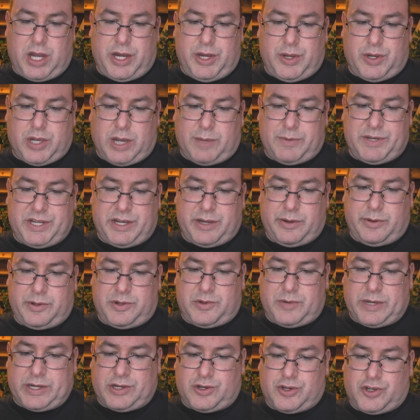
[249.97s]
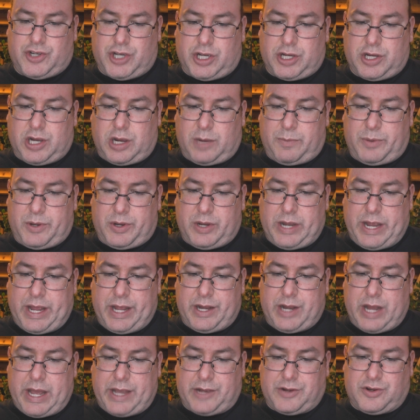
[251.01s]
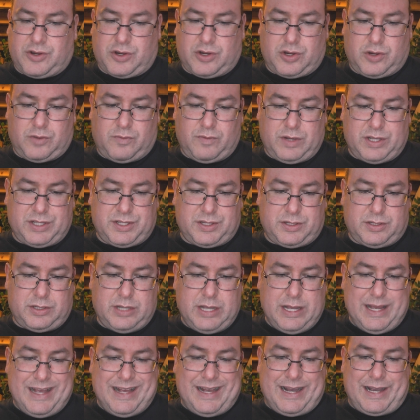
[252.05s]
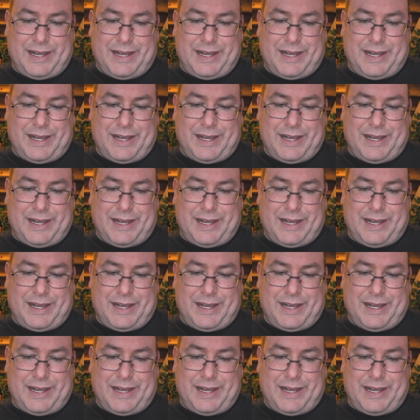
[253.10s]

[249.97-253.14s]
audio commentary with director John Carpenter and actor Kurt Russell,